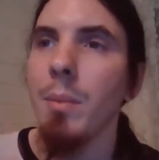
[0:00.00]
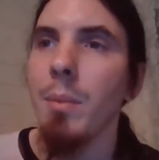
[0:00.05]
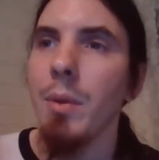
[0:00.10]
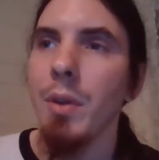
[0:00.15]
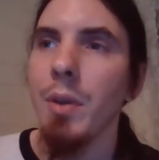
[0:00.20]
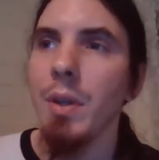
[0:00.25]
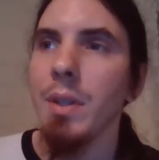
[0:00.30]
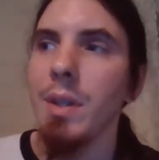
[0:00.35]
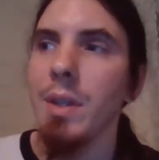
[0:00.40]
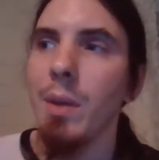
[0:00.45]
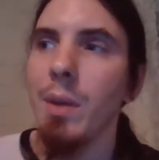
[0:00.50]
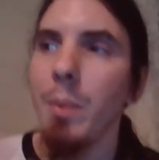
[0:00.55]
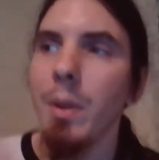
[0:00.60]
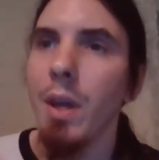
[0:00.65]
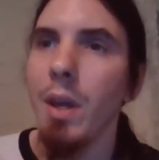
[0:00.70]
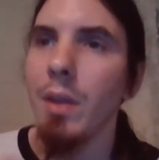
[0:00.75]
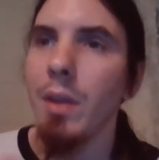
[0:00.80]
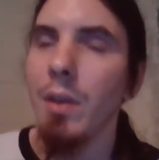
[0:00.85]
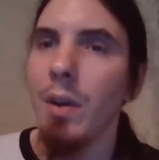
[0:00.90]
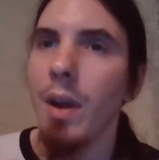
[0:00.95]
You couldn't tell what
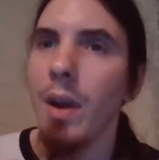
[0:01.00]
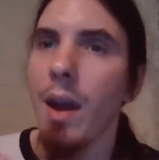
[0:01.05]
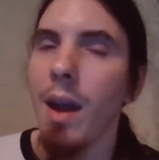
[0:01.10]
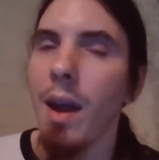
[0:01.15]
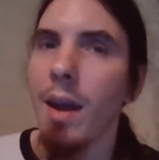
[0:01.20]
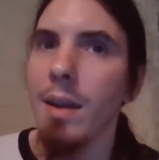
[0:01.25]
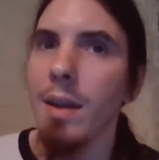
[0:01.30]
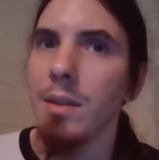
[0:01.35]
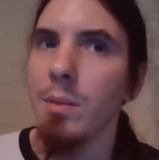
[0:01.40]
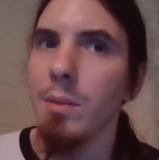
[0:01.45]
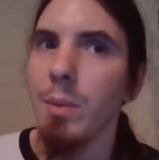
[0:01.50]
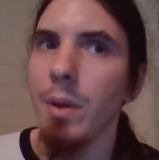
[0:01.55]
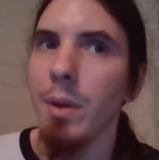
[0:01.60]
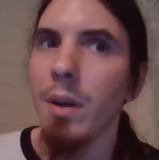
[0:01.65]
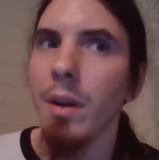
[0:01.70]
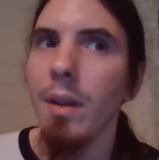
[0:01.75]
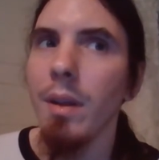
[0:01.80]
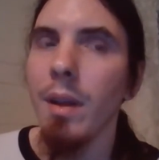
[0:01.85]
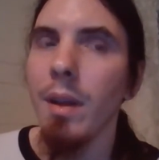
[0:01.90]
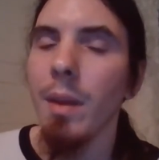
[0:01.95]
color her eyes were
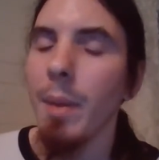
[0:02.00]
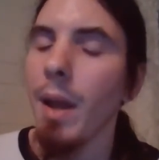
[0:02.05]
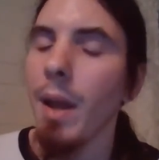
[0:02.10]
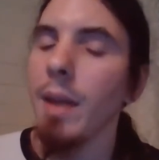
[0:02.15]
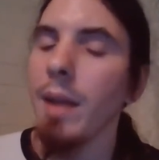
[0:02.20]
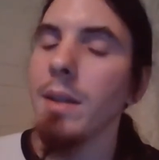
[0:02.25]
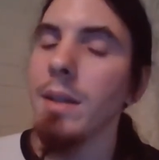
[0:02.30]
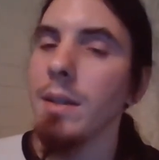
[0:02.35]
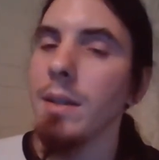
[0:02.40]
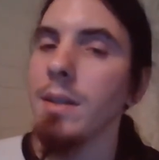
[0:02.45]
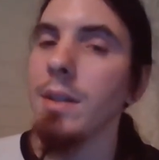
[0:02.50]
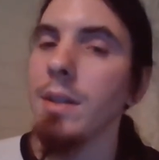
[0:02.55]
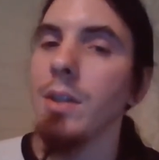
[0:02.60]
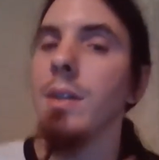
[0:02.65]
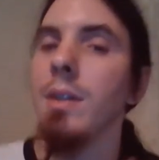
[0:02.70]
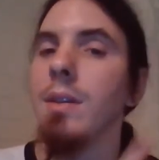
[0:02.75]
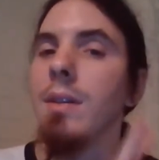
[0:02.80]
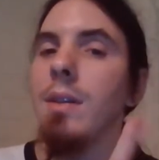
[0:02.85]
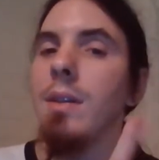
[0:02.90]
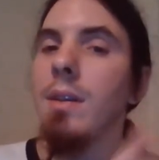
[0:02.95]
or anything, but I did see
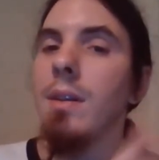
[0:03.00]
Jesus,